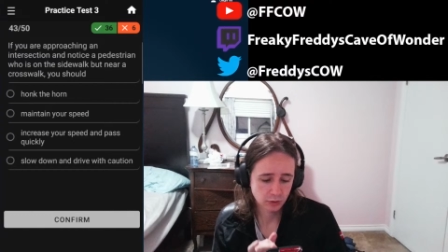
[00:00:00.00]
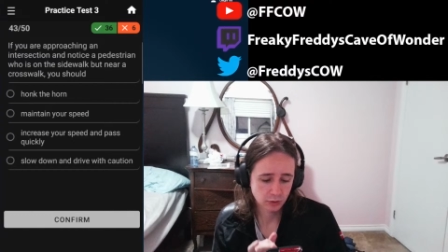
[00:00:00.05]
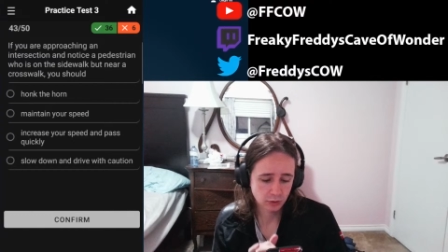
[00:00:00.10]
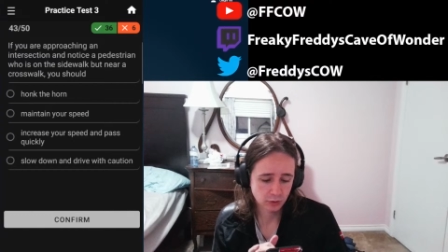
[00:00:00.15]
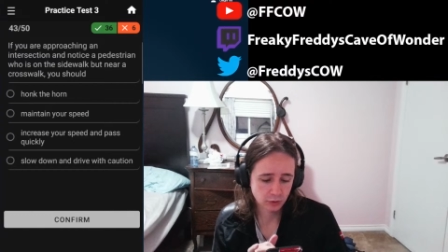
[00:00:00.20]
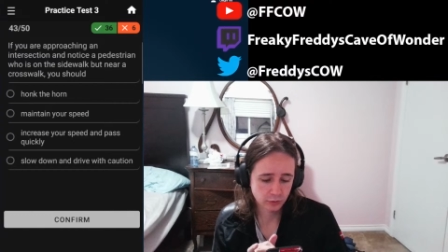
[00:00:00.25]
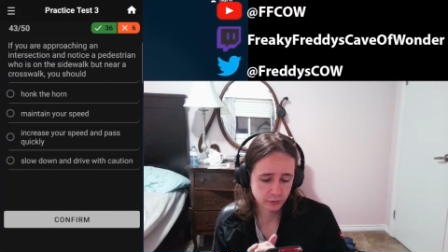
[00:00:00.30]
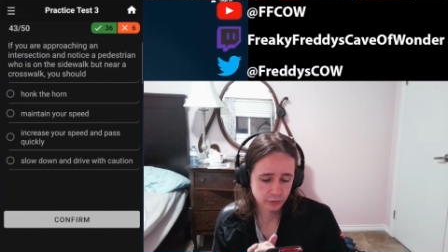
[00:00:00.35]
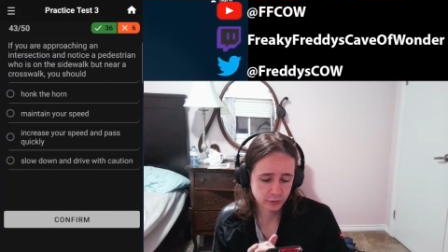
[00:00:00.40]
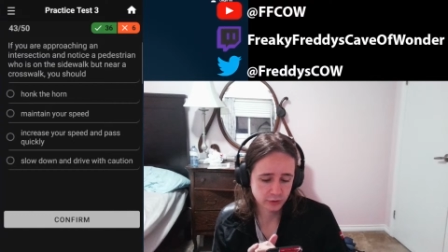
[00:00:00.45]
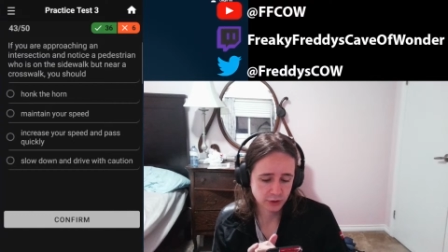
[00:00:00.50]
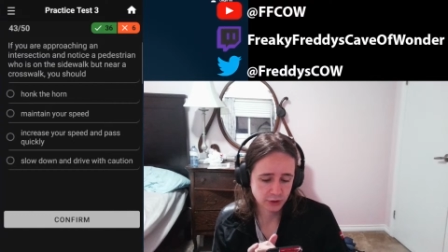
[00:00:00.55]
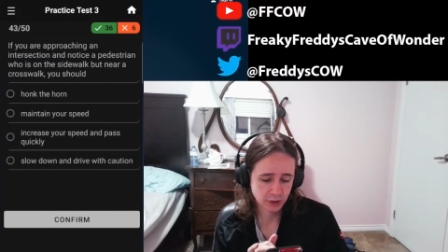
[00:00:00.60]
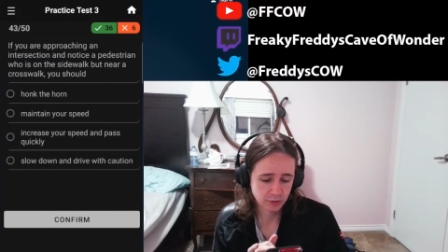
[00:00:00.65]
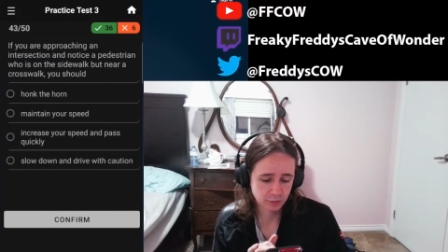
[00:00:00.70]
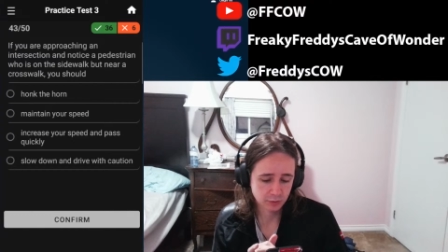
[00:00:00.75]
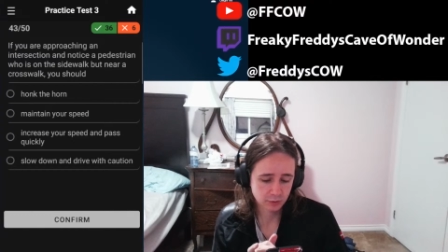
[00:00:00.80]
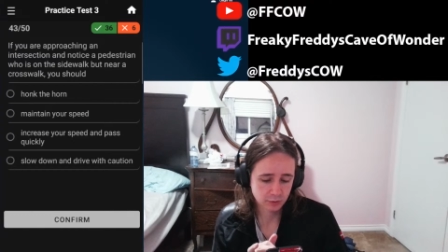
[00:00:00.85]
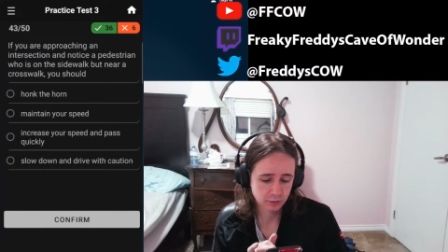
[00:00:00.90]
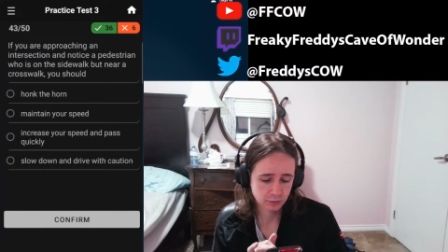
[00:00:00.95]
on the
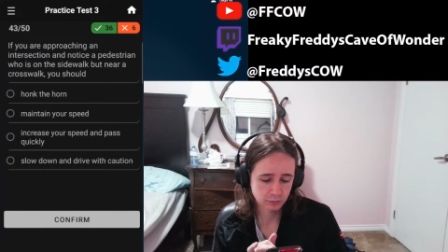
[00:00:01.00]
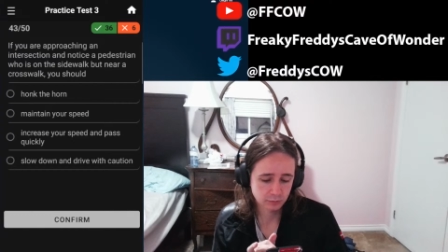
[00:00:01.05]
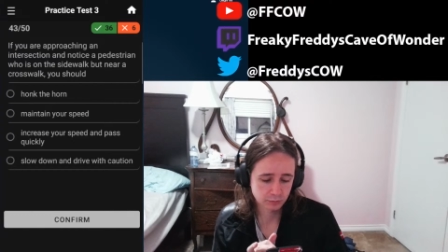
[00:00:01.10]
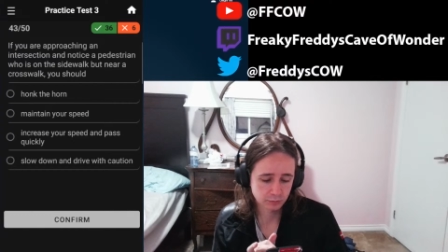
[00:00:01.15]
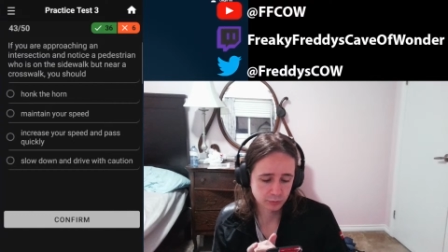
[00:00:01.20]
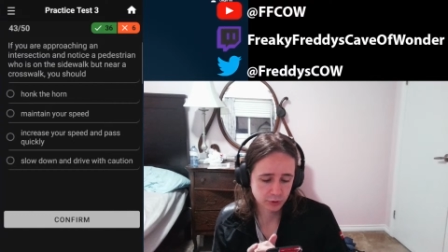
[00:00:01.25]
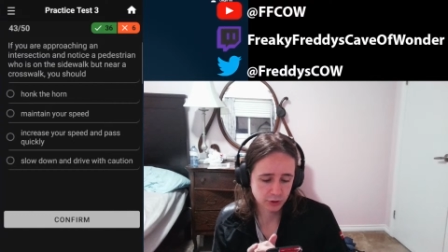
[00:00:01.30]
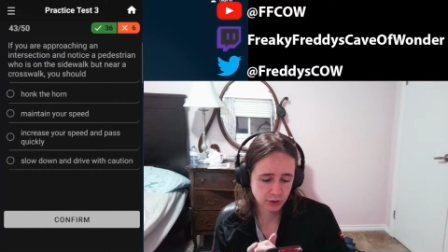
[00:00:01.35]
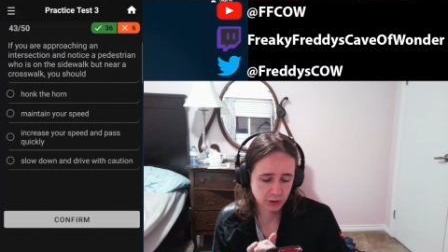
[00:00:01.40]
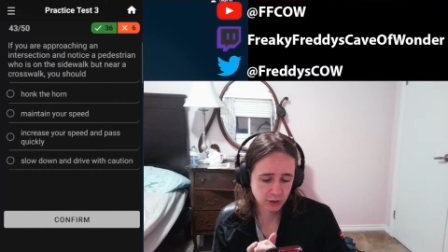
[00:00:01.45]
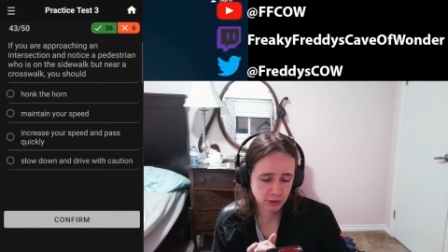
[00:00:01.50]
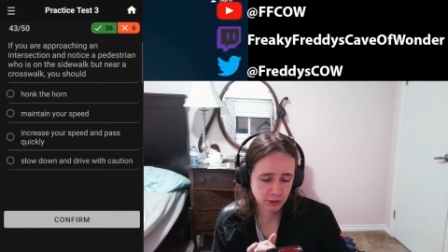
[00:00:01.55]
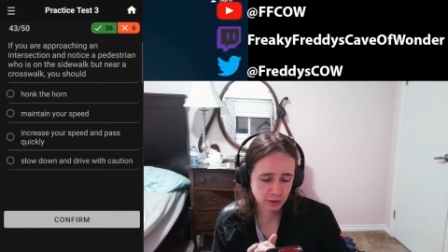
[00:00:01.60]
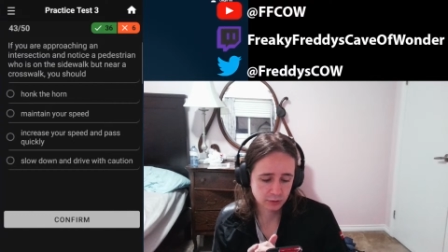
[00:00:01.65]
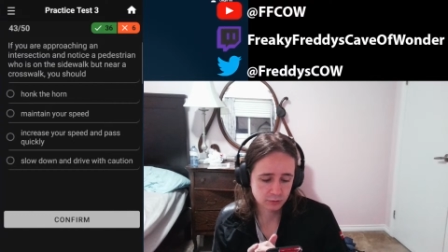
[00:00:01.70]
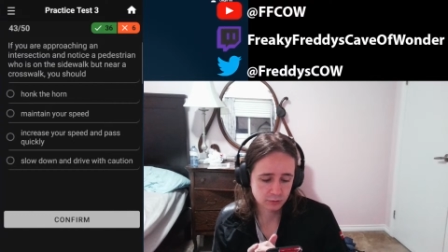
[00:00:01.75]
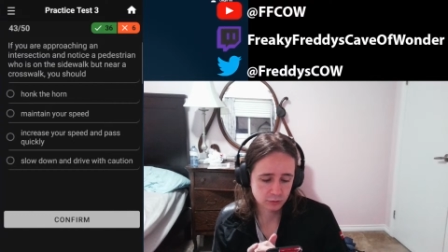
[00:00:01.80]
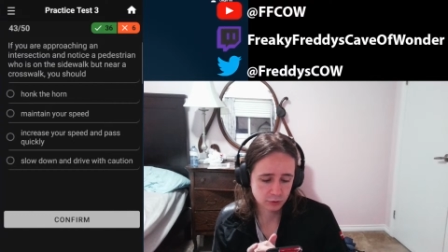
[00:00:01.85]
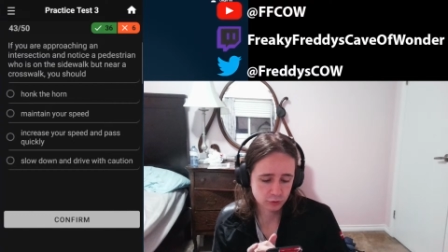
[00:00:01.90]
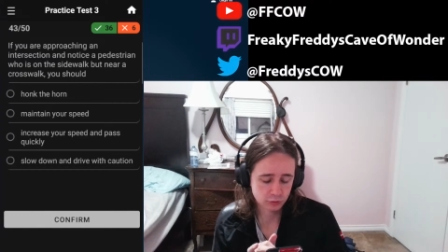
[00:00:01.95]
sidewalk but near a
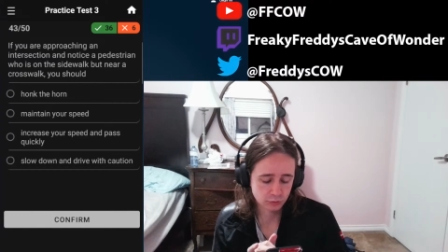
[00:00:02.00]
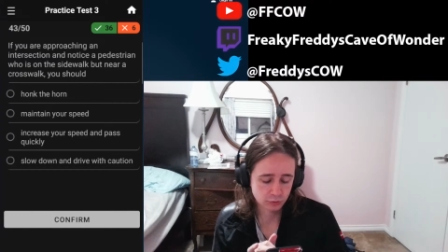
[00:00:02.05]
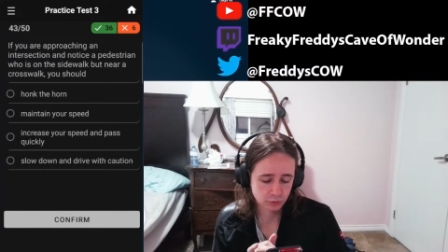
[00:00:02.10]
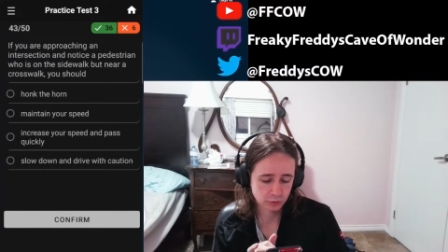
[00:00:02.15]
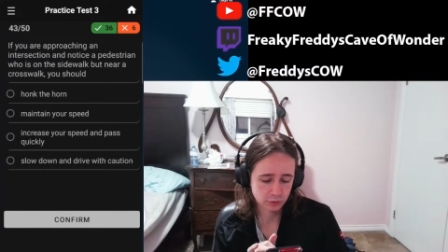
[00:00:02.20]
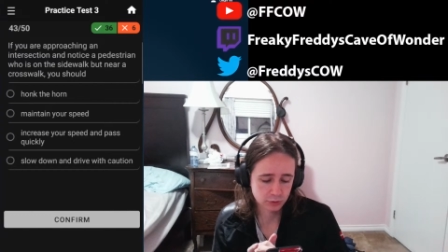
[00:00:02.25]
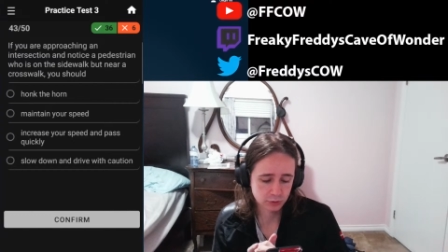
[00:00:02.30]
crosswalk,